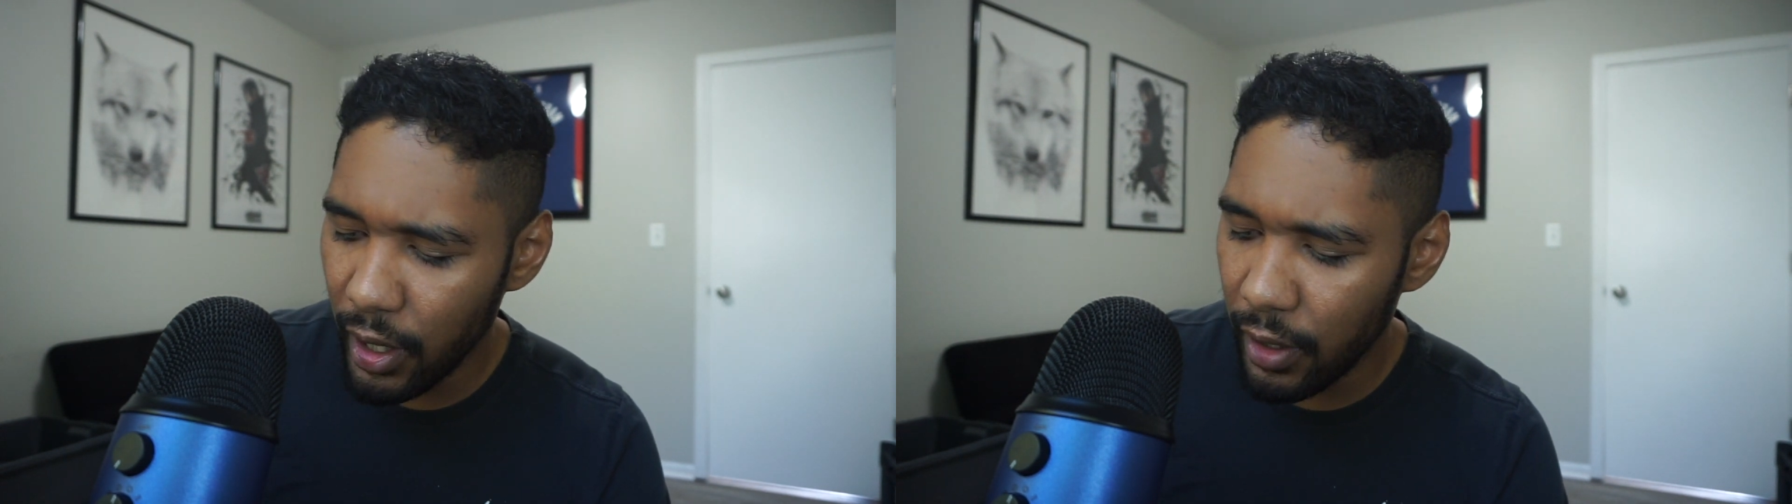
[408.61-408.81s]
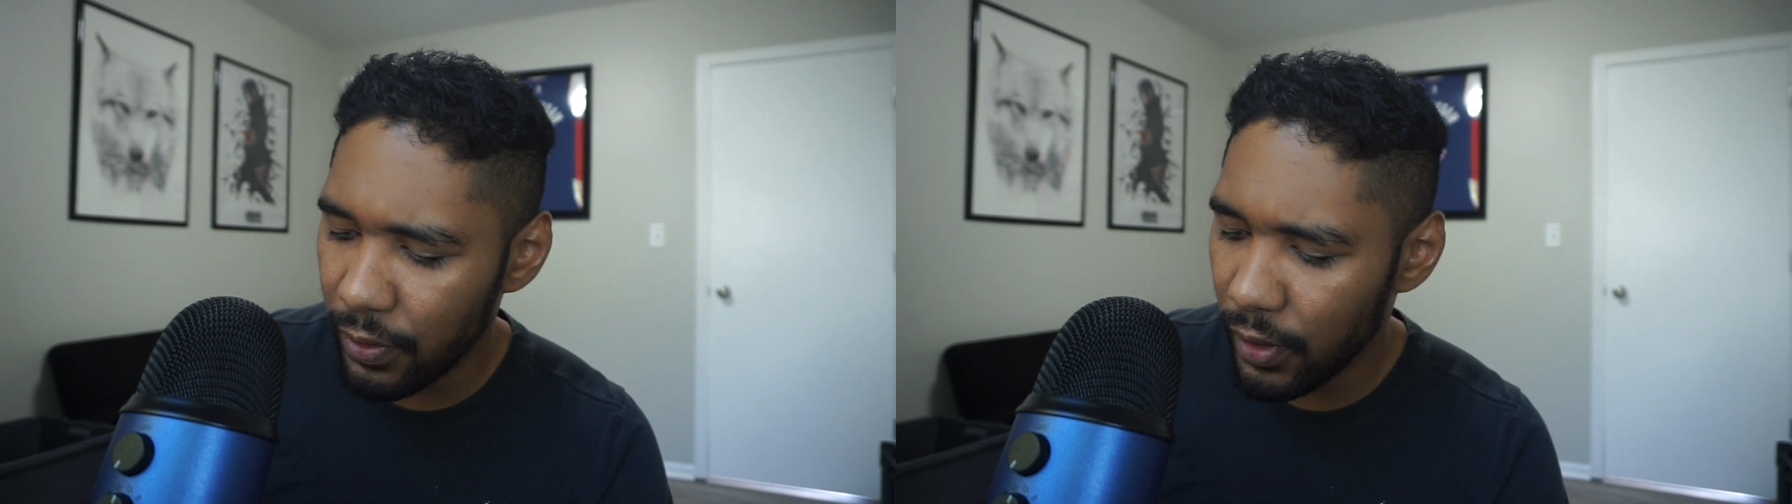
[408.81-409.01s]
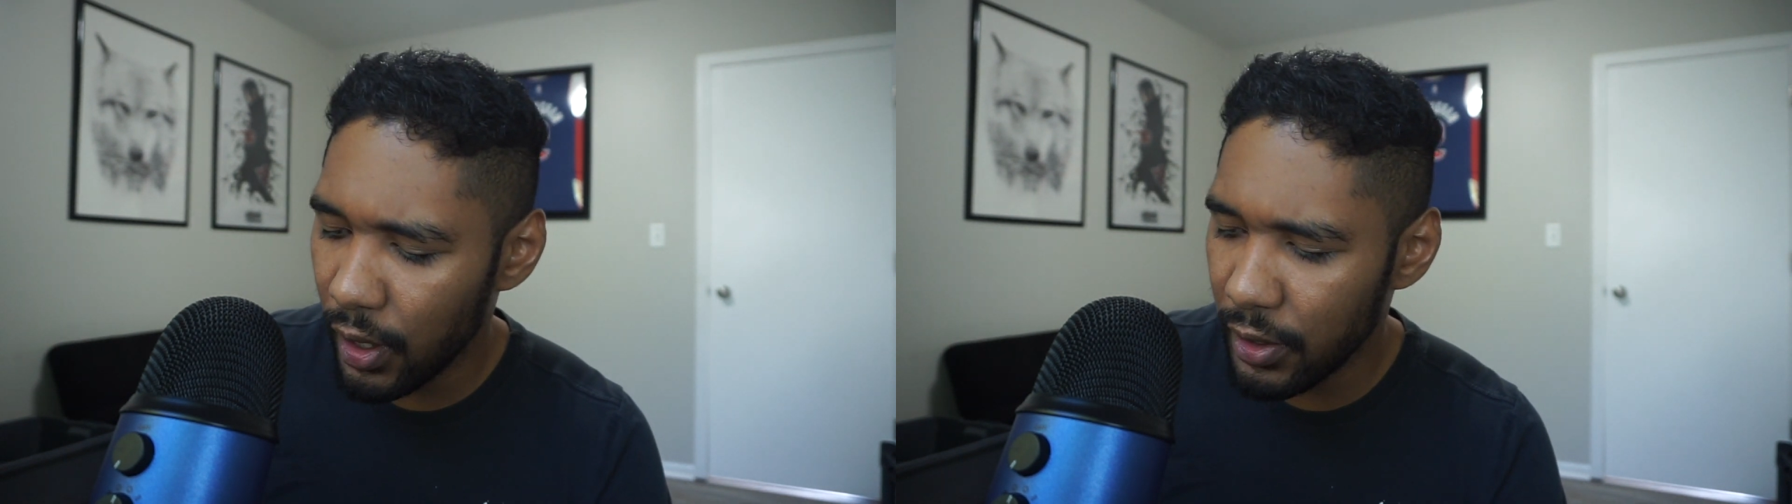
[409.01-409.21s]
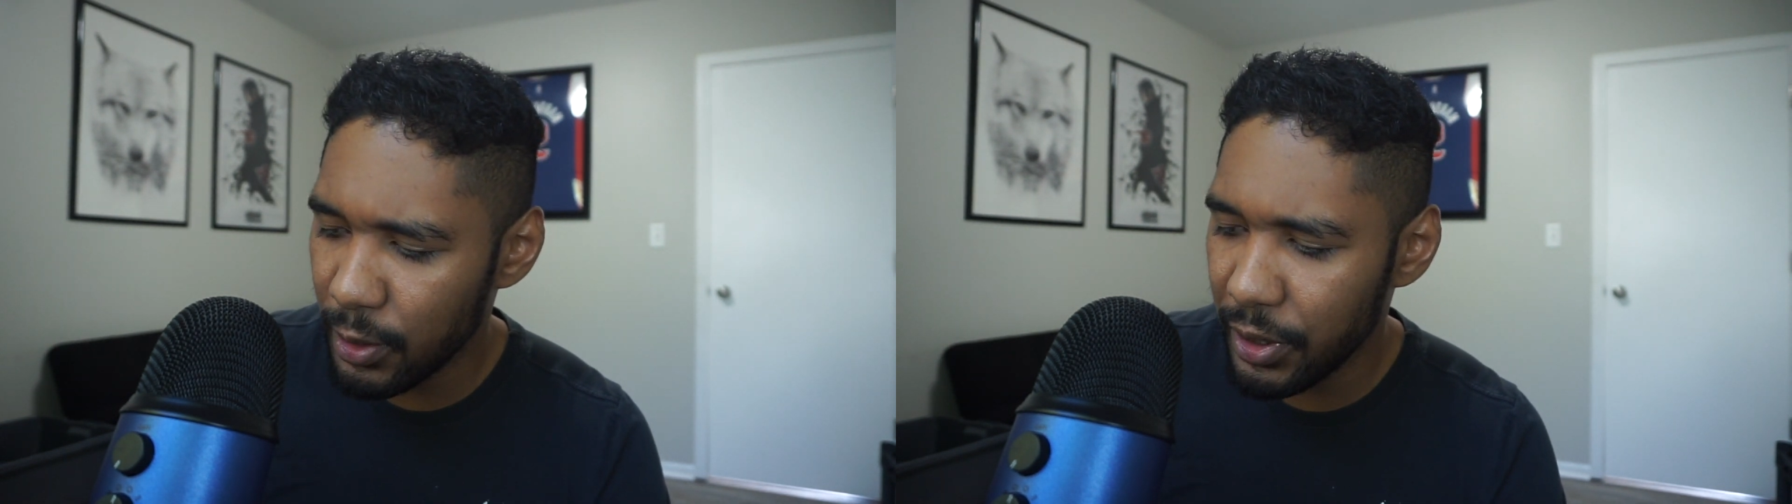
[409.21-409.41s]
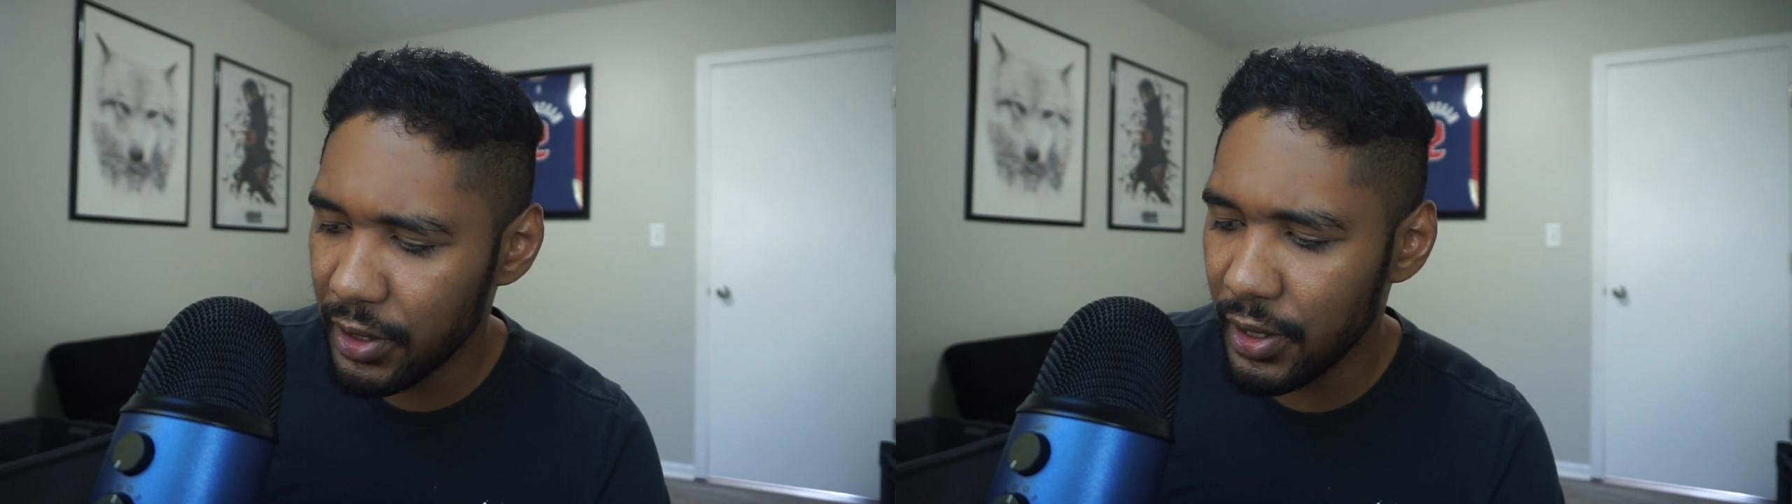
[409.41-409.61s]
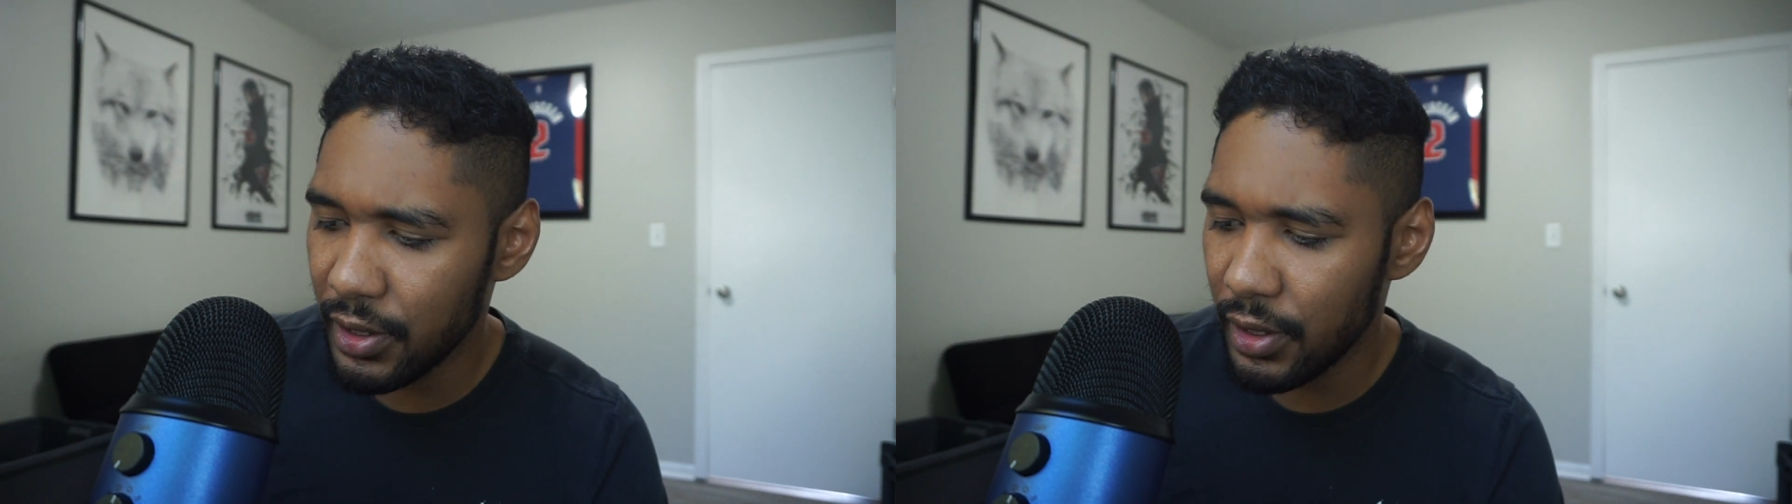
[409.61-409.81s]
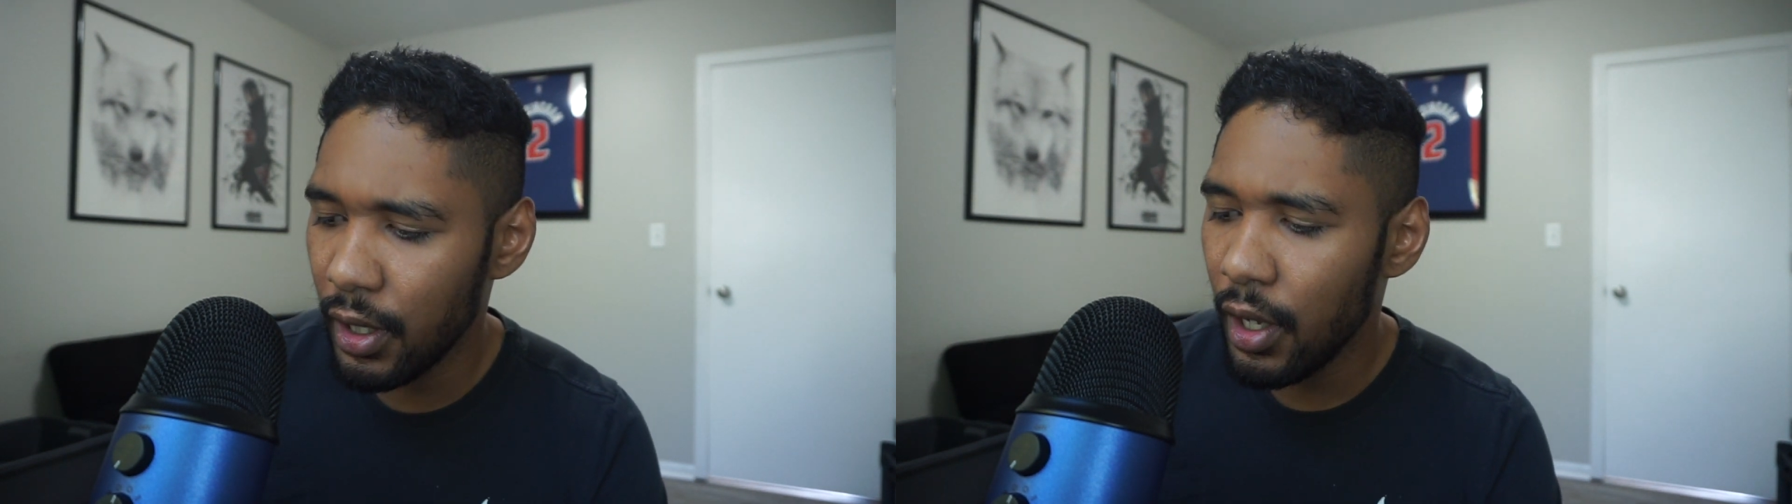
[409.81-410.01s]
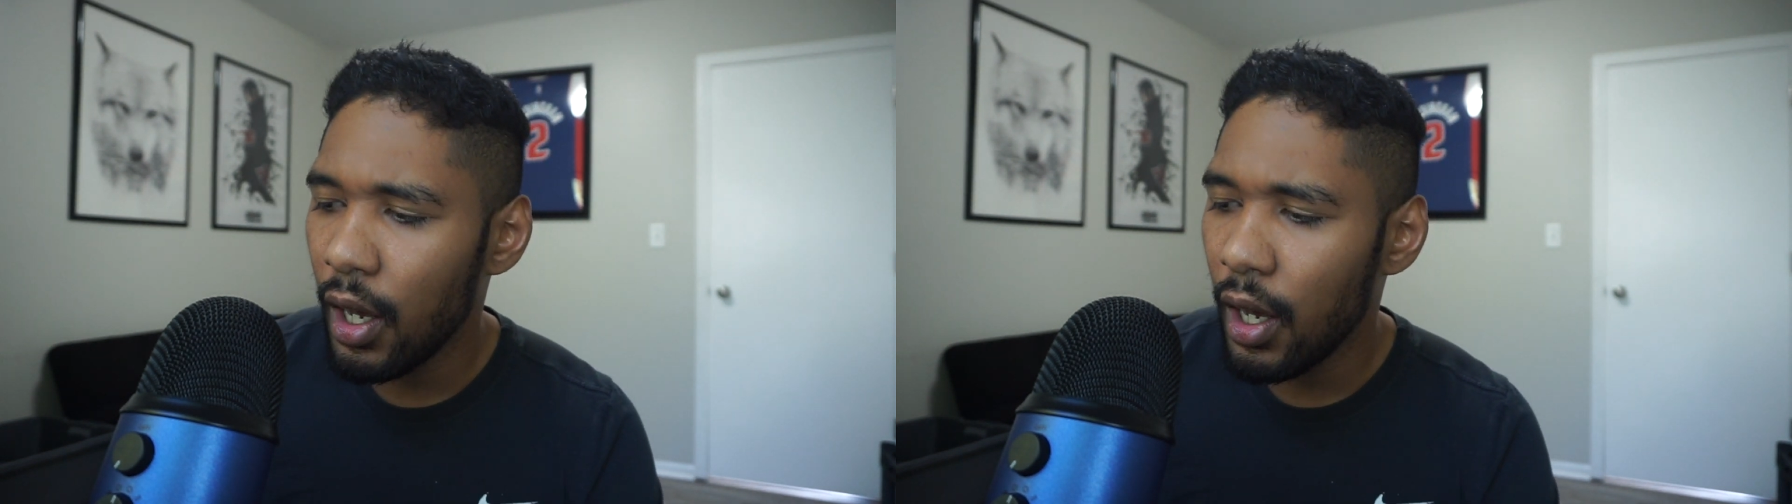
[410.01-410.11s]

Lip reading: off this preseason